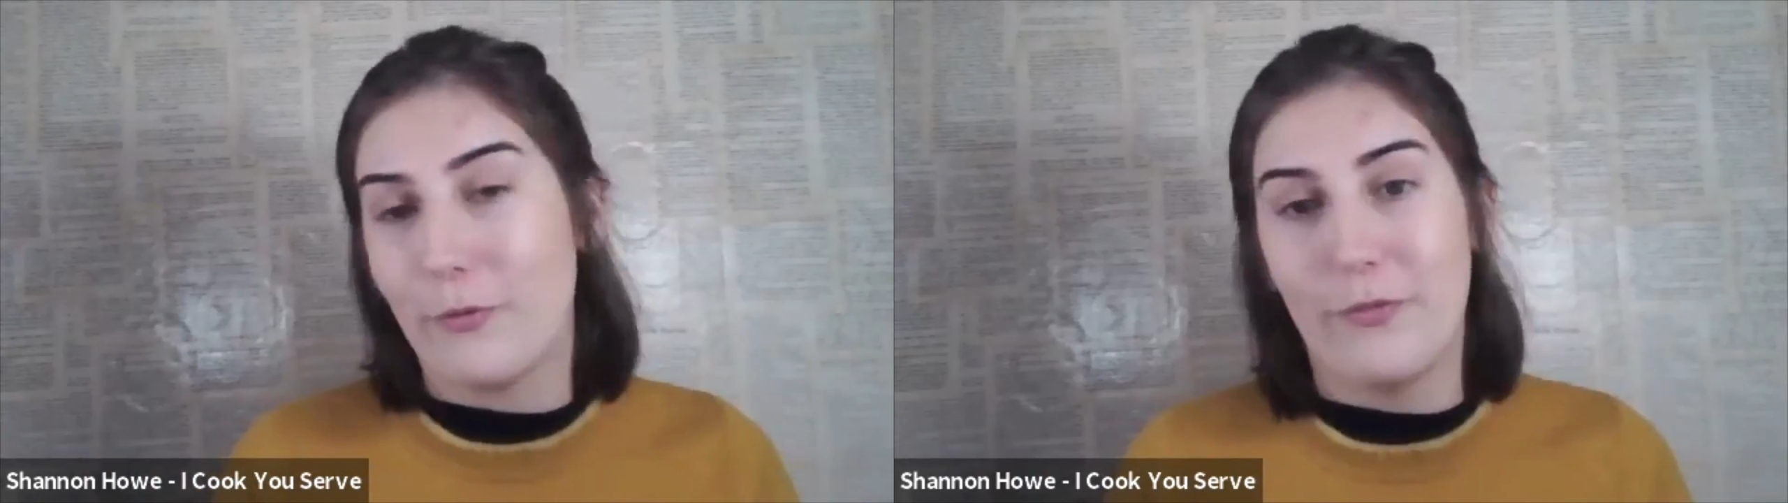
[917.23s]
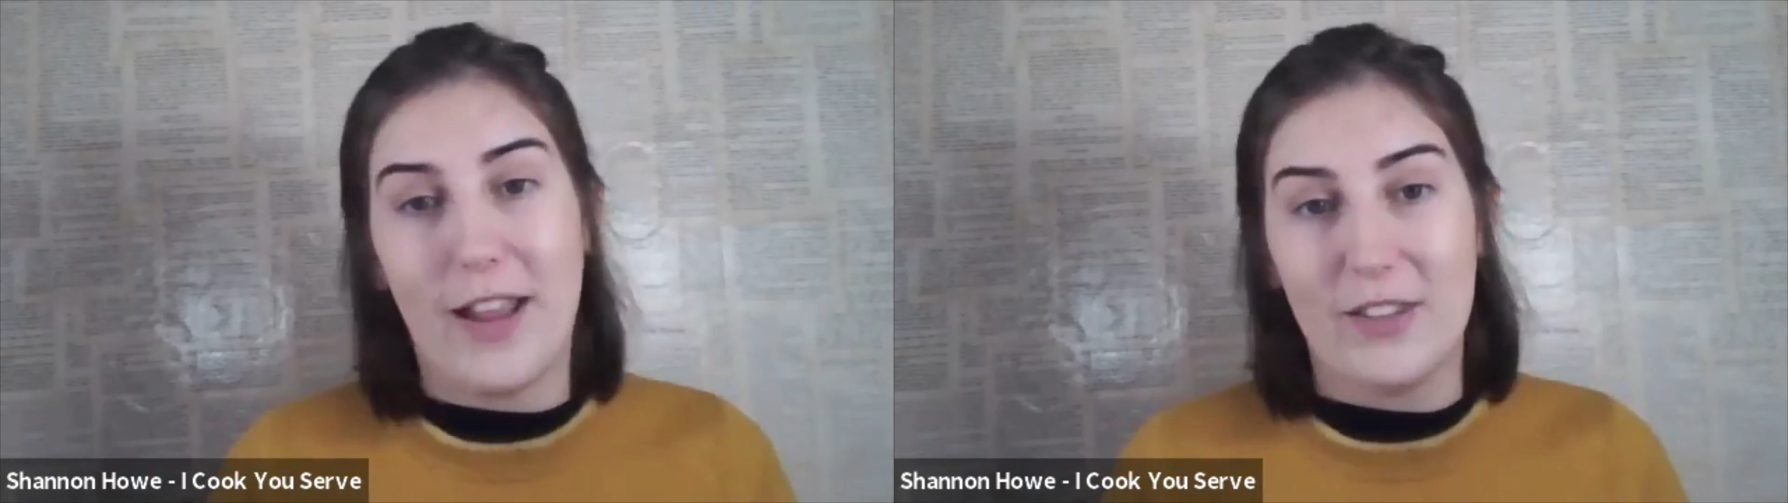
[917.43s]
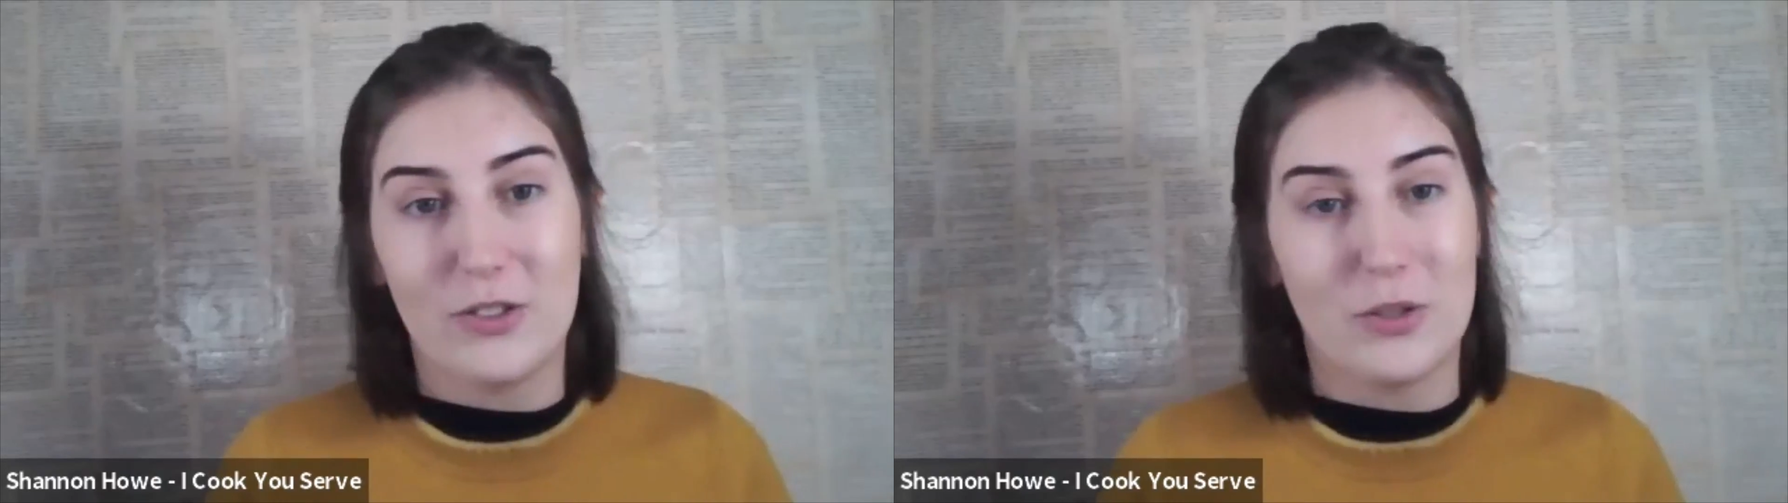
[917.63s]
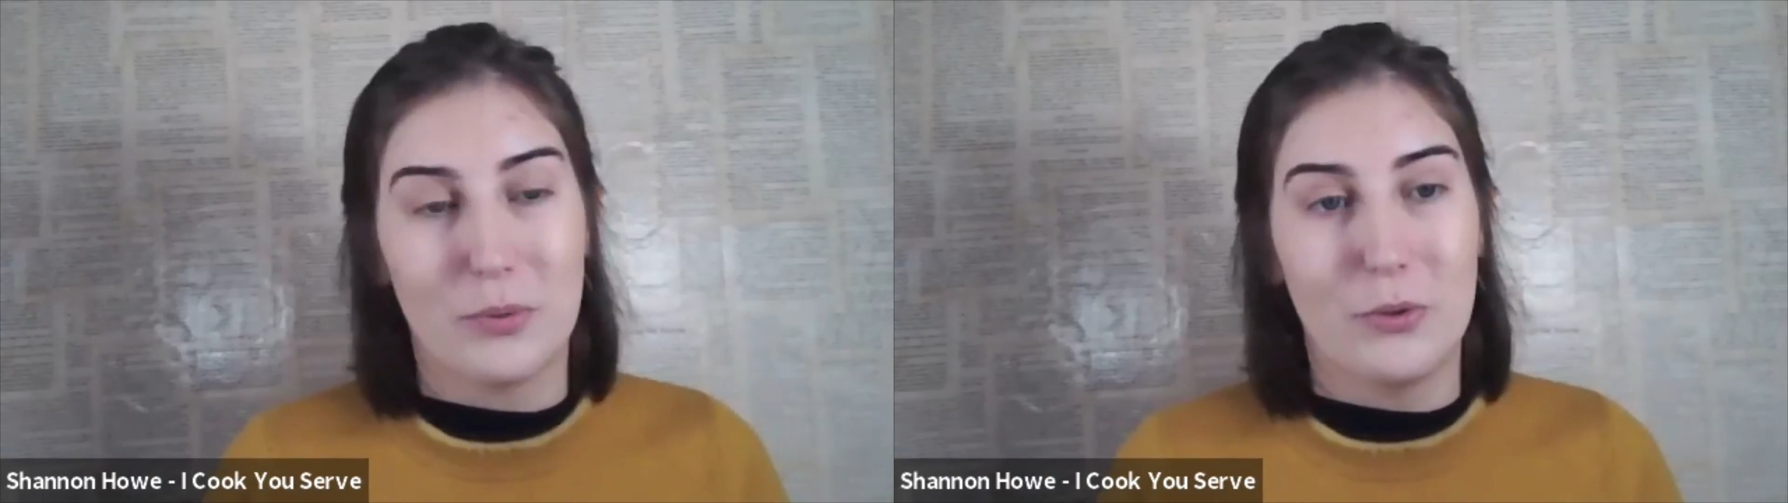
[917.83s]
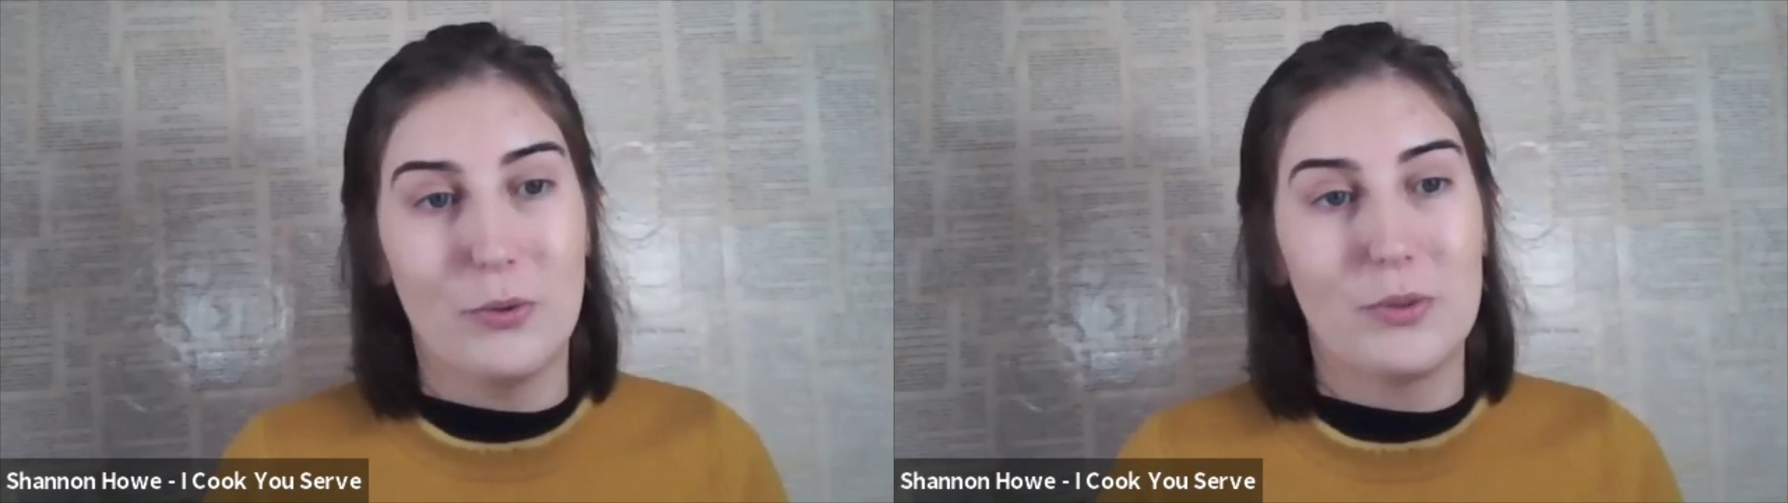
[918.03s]

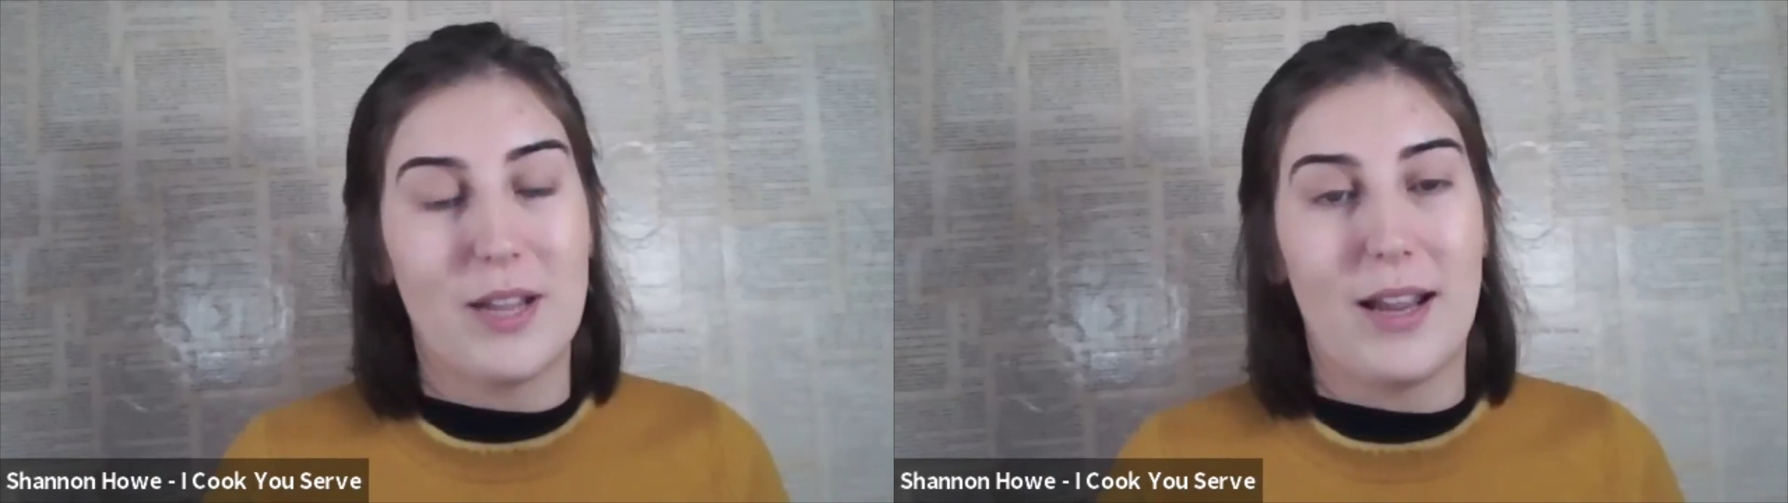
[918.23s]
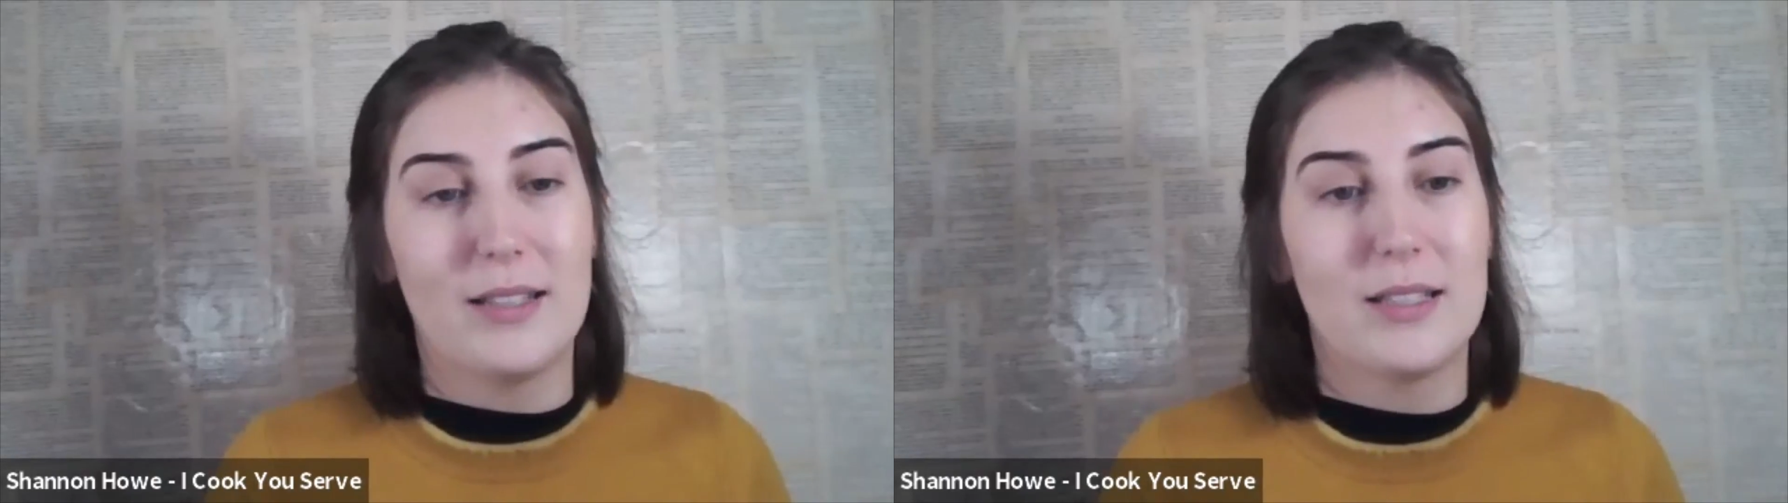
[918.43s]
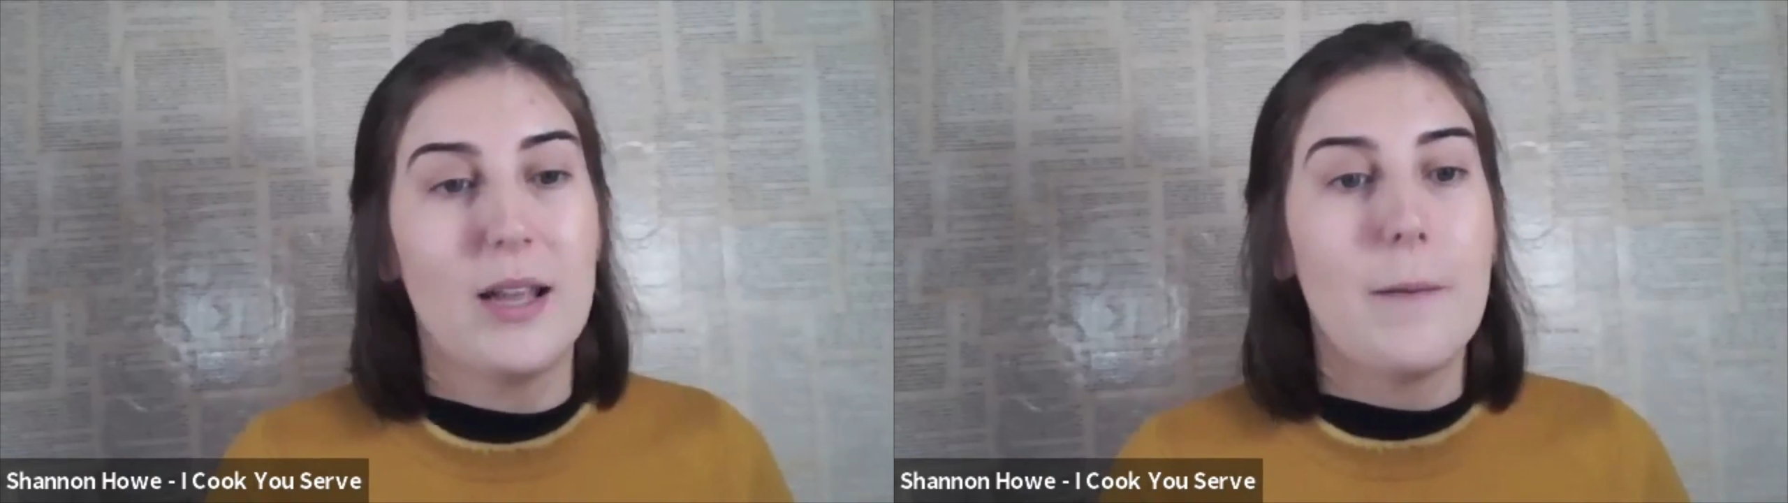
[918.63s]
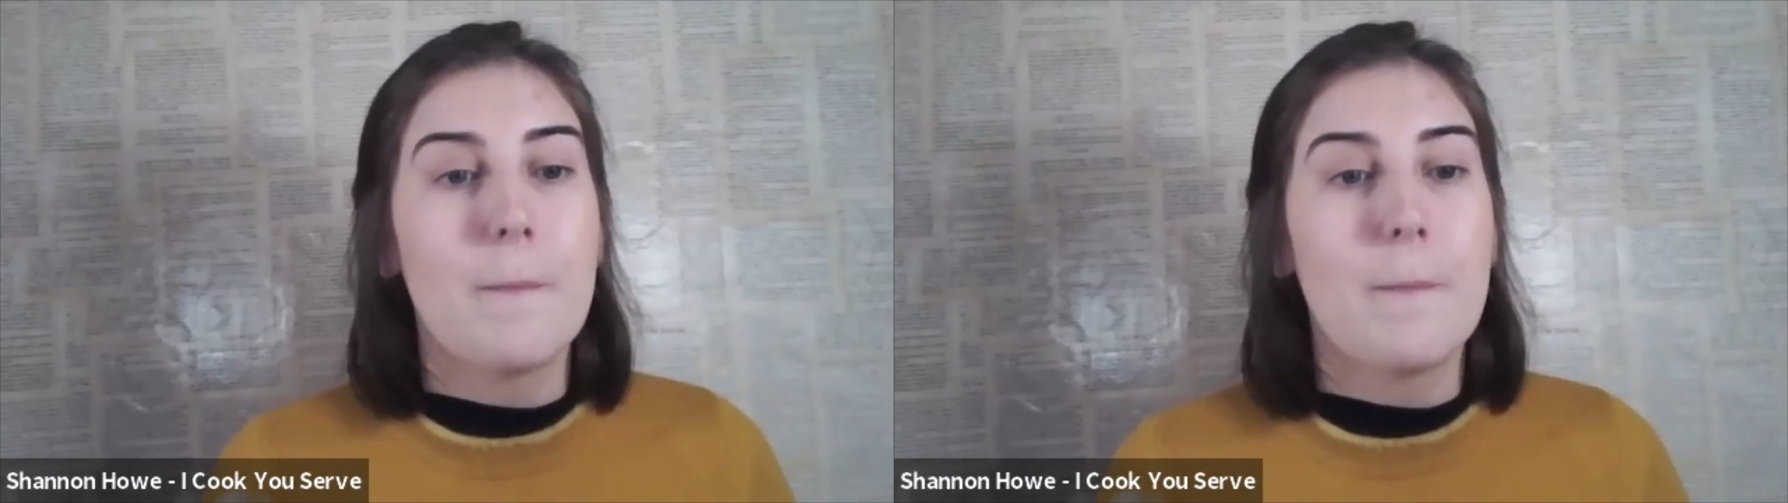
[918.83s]
vegetables and